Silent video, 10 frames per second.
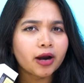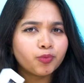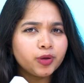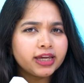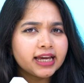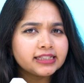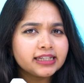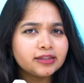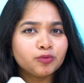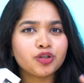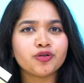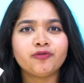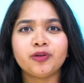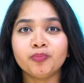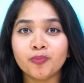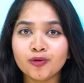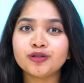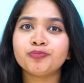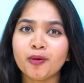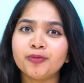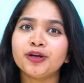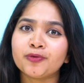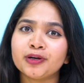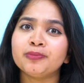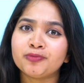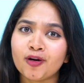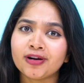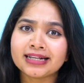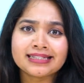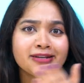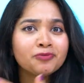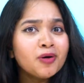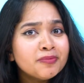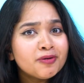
Are we getting two of the most popular Korean products in one